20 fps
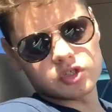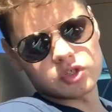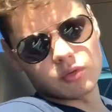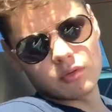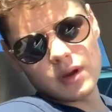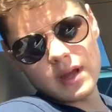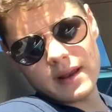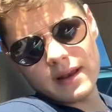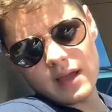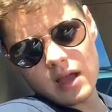So
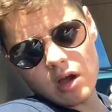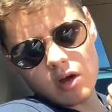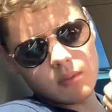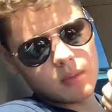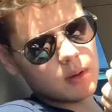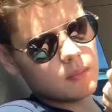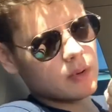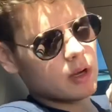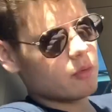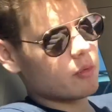right now I'm
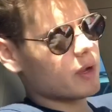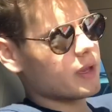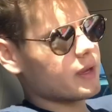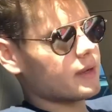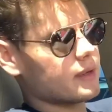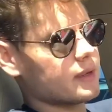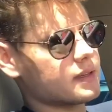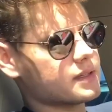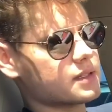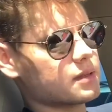on my way
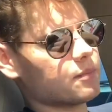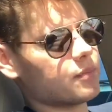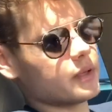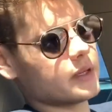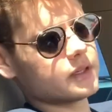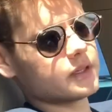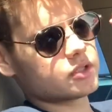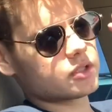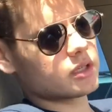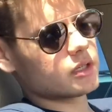to get some
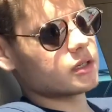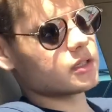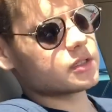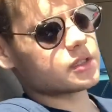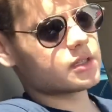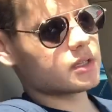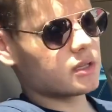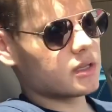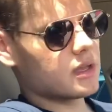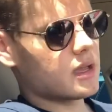
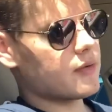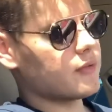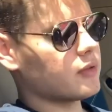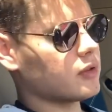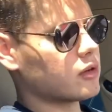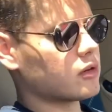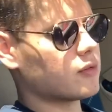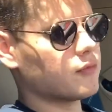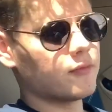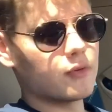pictures, have a
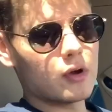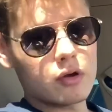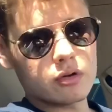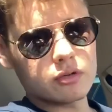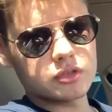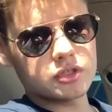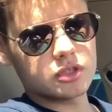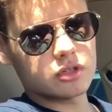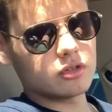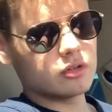little
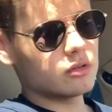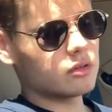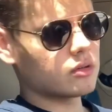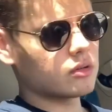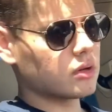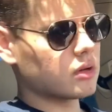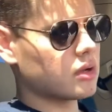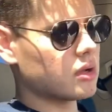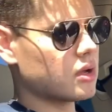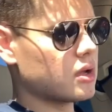photo shoot.
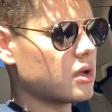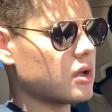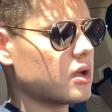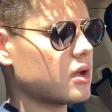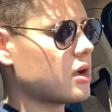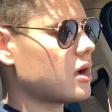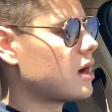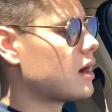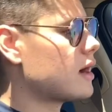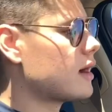
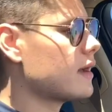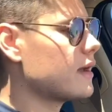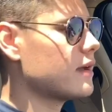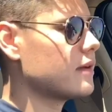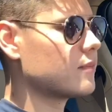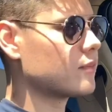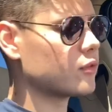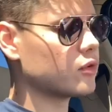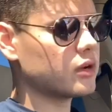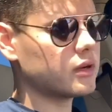I
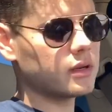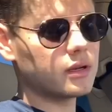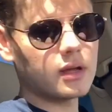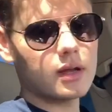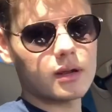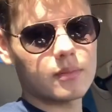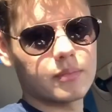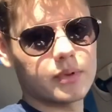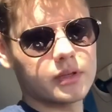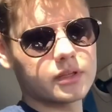am running
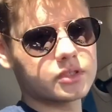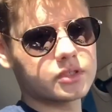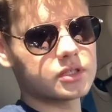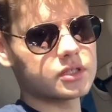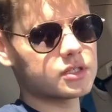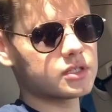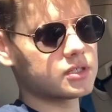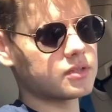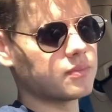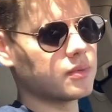out of
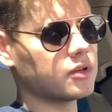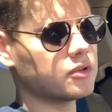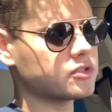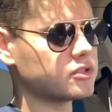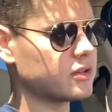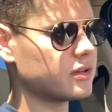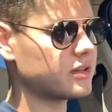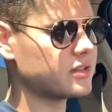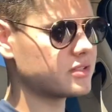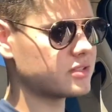pictures to post
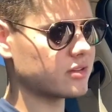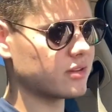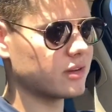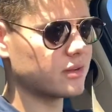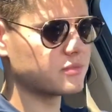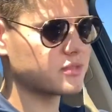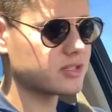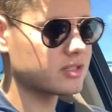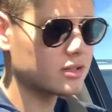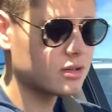on
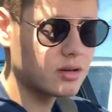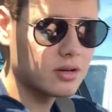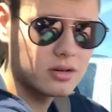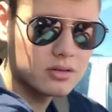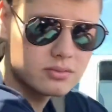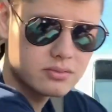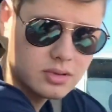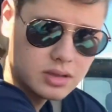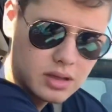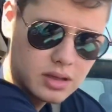Instagram,
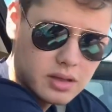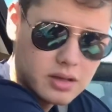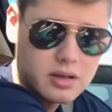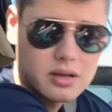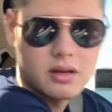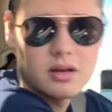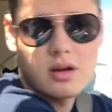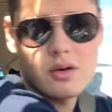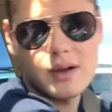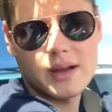so
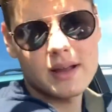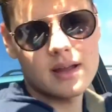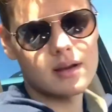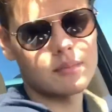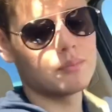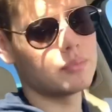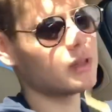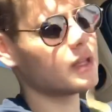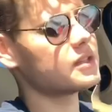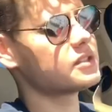you know I gotta
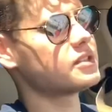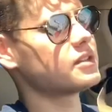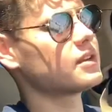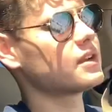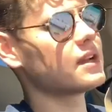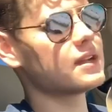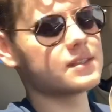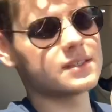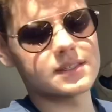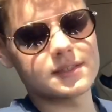bless your
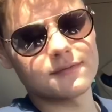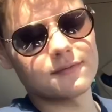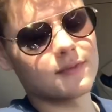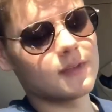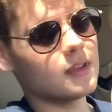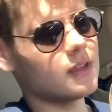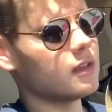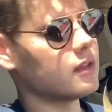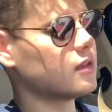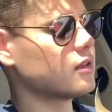guys'
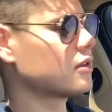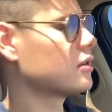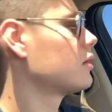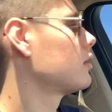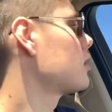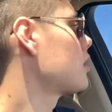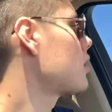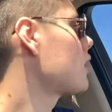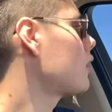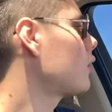feed
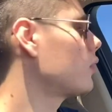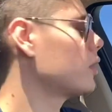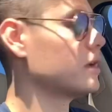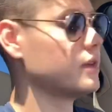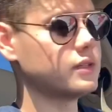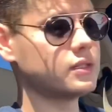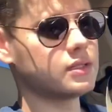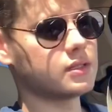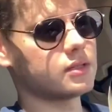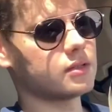
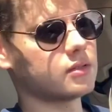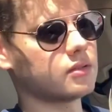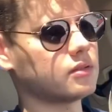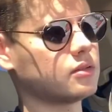always.